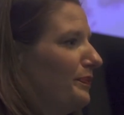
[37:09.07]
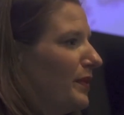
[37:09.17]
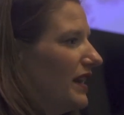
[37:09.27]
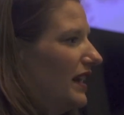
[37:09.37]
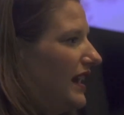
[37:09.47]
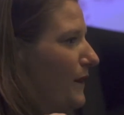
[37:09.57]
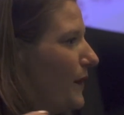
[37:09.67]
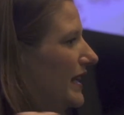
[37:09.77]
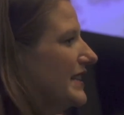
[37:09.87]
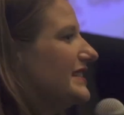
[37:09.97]
But
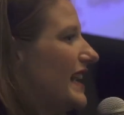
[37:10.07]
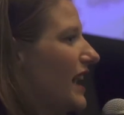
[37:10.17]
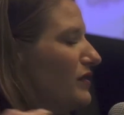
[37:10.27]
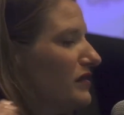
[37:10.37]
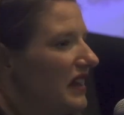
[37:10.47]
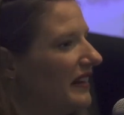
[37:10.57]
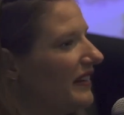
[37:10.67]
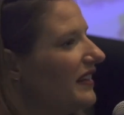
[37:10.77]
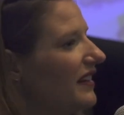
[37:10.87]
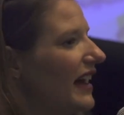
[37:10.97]
when in doubt, get a
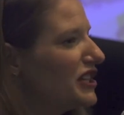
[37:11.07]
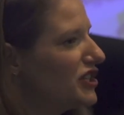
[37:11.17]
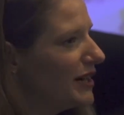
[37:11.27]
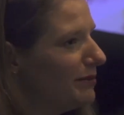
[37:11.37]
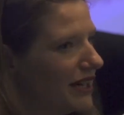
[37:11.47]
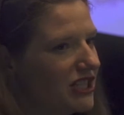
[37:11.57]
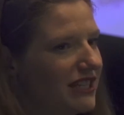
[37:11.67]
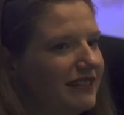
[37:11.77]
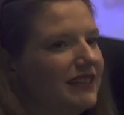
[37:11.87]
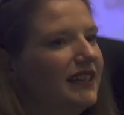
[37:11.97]
little extra
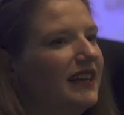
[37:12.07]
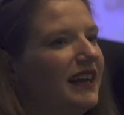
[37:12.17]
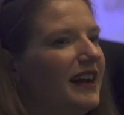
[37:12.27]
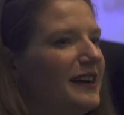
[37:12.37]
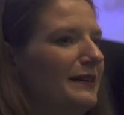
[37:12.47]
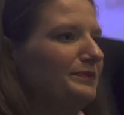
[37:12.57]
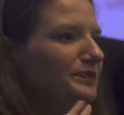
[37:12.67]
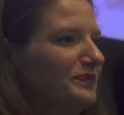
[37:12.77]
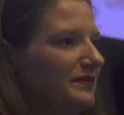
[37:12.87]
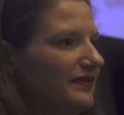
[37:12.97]

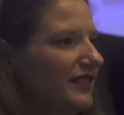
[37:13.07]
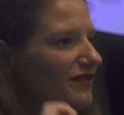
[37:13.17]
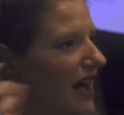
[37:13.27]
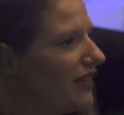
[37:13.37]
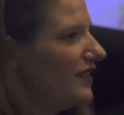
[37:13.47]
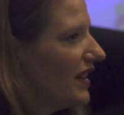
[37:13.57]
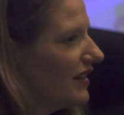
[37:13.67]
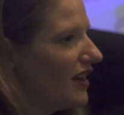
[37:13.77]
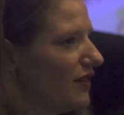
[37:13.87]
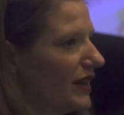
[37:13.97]
budget rather
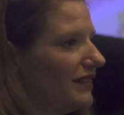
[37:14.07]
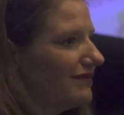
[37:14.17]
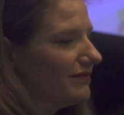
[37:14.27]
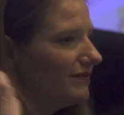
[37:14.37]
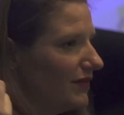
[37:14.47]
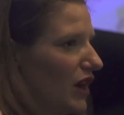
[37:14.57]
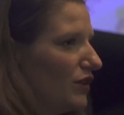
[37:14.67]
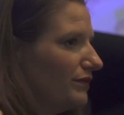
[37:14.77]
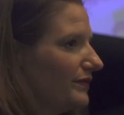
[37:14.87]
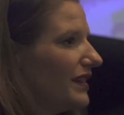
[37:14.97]
than going
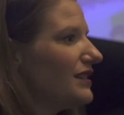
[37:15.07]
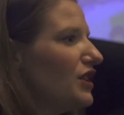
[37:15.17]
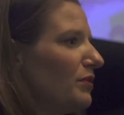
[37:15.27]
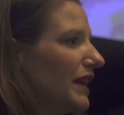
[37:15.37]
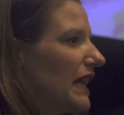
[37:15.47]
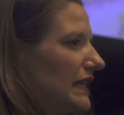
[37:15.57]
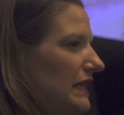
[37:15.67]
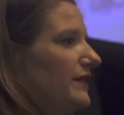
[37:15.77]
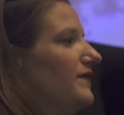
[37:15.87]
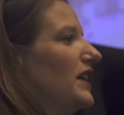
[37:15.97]
low, because nobody
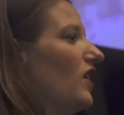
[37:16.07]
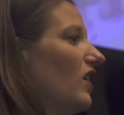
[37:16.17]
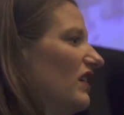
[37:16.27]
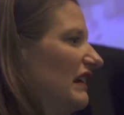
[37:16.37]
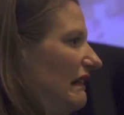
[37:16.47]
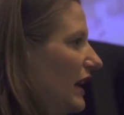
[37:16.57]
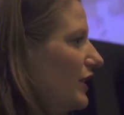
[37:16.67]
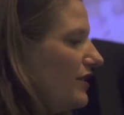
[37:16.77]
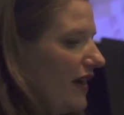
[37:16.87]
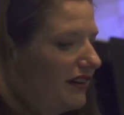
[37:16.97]
likes to feel
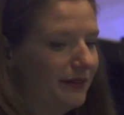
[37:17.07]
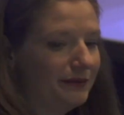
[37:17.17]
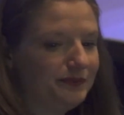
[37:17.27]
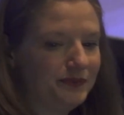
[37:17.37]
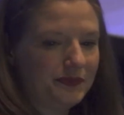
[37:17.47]
undervalued.